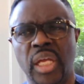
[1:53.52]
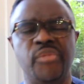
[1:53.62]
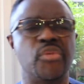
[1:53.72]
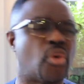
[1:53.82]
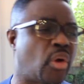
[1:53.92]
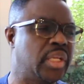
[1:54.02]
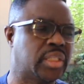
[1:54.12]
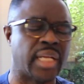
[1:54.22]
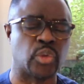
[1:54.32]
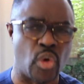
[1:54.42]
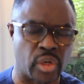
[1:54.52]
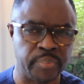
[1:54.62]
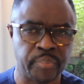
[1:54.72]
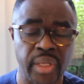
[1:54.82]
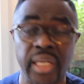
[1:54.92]
even colleagues at
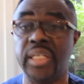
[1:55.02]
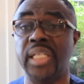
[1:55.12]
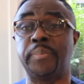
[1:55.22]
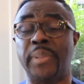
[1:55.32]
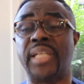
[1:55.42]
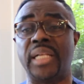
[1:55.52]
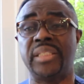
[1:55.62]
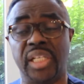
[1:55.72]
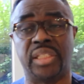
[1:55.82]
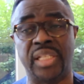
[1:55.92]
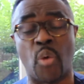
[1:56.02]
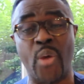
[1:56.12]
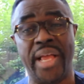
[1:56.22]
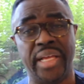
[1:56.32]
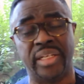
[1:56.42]
work, in this special season
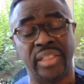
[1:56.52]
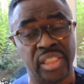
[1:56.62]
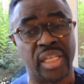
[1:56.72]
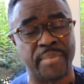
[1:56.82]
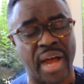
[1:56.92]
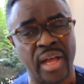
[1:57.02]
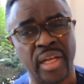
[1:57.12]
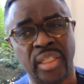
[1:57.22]
that we are in, December,